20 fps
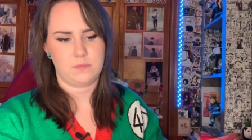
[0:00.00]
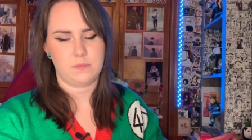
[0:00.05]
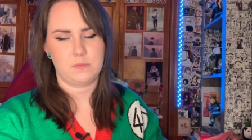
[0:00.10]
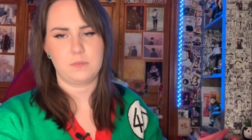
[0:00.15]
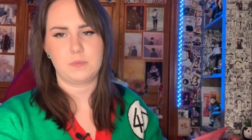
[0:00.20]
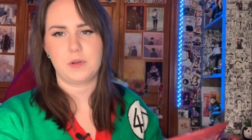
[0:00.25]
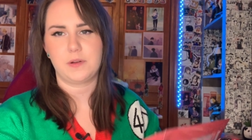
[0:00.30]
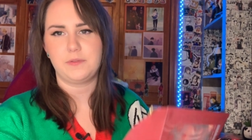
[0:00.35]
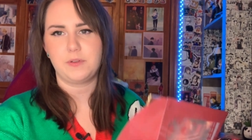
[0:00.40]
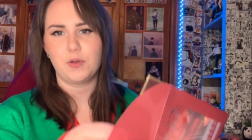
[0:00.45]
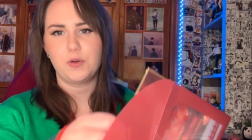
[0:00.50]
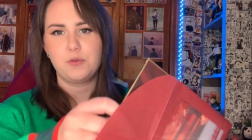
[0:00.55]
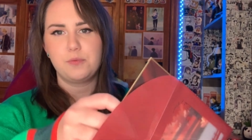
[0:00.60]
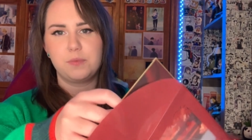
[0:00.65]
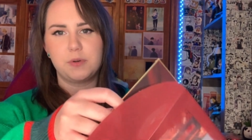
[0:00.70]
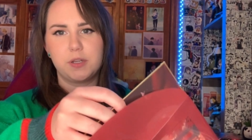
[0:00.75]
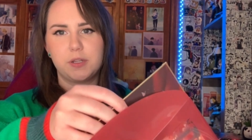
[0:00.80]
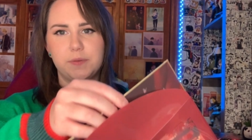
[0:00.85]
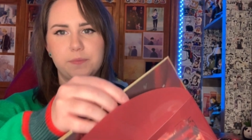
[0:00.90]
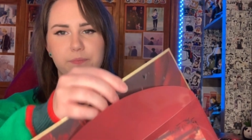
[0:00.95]
But if you
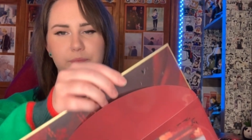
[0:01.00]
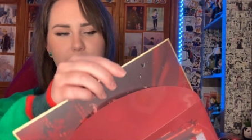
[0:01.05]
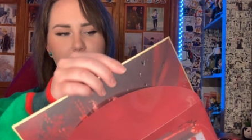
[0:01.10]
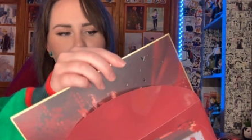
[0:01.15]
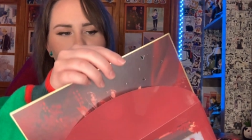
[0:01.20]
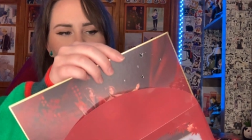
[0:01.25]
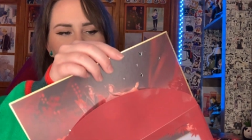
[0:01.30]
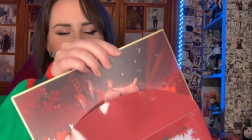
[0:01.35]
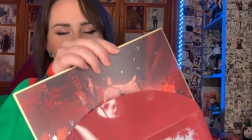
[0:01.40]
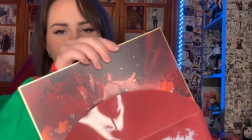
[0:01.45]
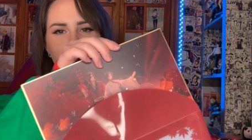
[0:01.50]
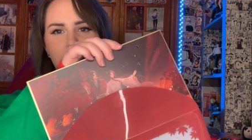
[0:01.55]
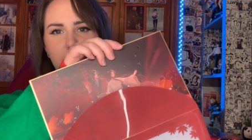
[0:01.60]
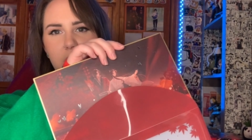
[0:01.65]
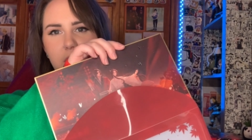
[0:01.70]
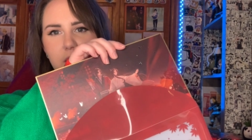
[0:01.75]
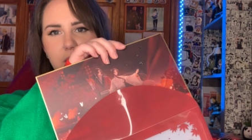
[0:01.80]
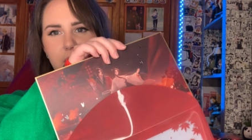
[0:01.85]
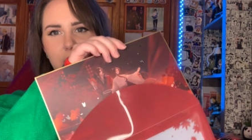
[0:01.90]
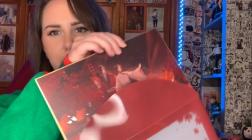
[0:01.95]
open it, you
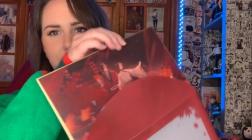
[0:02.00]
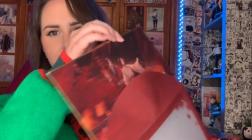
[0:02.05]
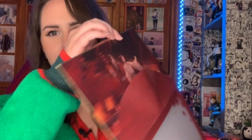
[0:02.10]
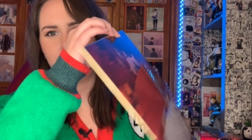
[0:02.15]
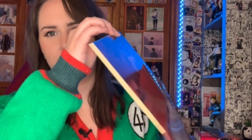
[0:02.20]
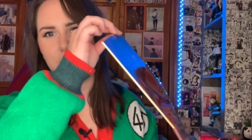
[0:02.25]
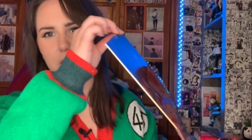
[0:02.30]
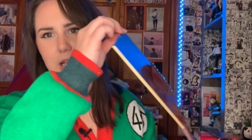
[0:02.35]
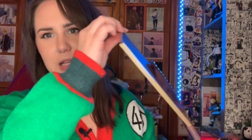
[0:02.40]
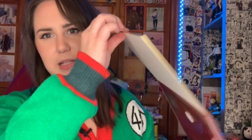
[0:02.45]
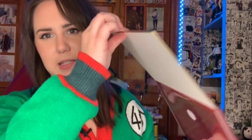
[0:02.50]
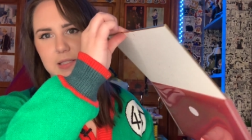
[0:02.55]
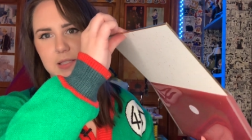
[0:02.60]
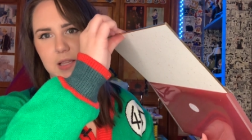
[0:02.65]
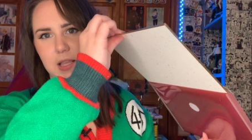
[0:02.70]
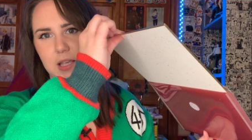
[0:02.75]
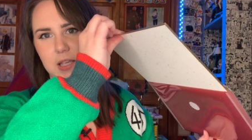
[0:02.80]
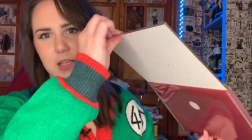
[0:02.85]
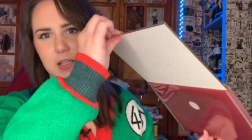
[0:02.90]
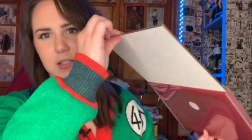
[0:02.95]
get in that very nice
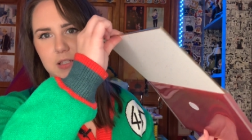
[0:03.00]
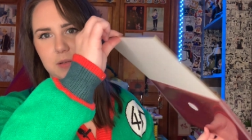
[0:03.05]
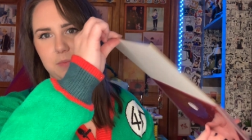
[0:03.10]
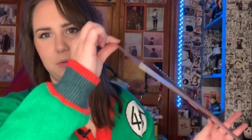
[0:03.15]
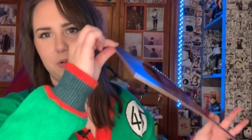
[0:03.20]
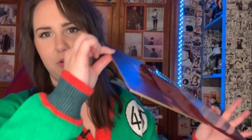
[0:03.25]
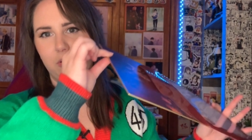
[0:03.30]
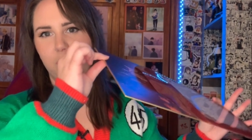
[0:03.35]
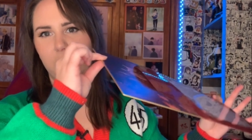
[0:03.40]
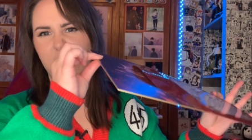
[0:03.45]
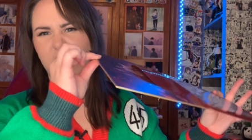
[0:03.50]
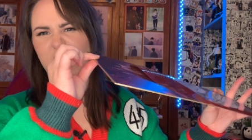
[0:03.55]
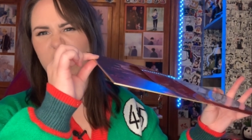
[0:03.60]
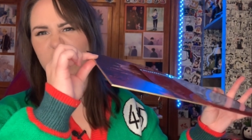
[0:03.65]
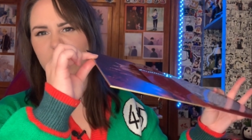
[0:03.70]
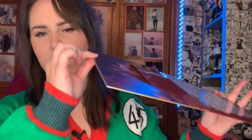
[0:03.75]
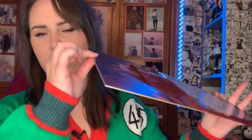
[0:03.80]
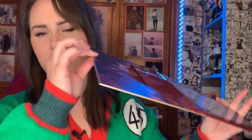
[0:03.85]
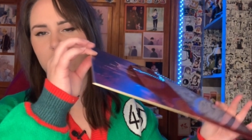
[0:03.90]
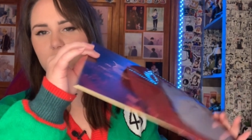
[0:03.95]
like typical like
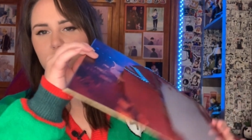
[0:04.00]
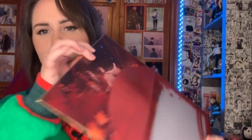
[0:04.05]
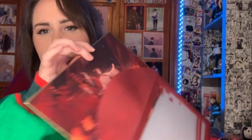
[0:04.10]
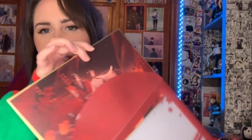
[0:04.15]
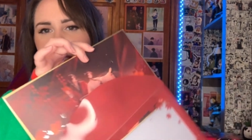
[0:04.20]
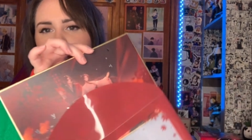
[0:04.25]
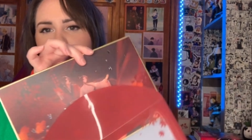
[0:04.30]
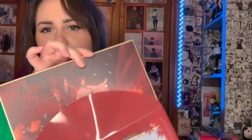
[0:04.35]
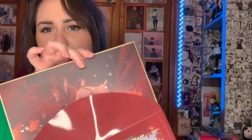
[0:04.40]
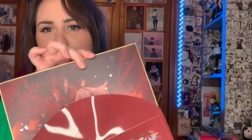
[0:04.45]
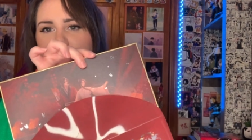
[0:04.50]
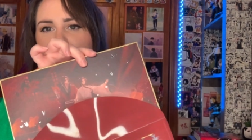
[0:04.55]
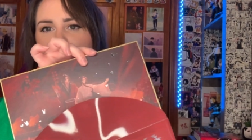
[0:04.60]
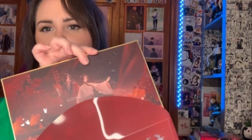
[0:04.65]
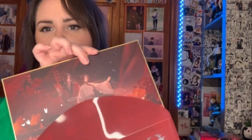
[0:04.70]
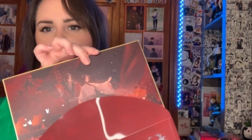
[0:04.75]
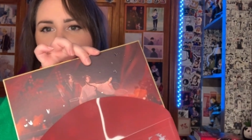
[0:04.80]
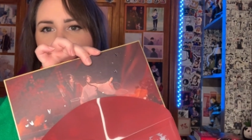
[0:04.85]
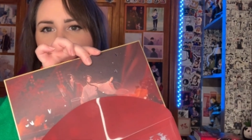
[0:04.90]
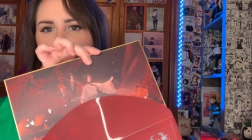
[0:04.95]
thick shikishi
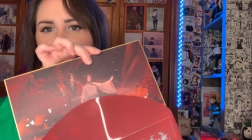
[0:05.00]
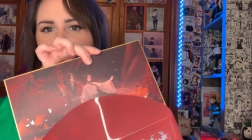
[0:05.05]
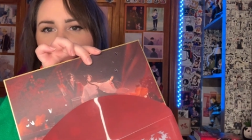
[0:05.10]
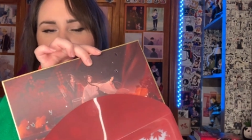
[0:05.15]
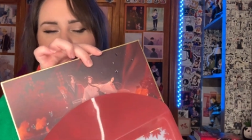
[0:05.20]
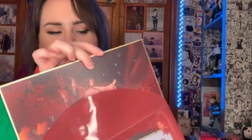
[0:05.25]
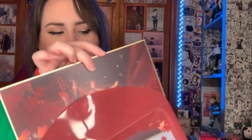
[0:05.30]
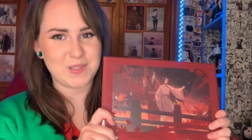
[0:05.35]
board thing.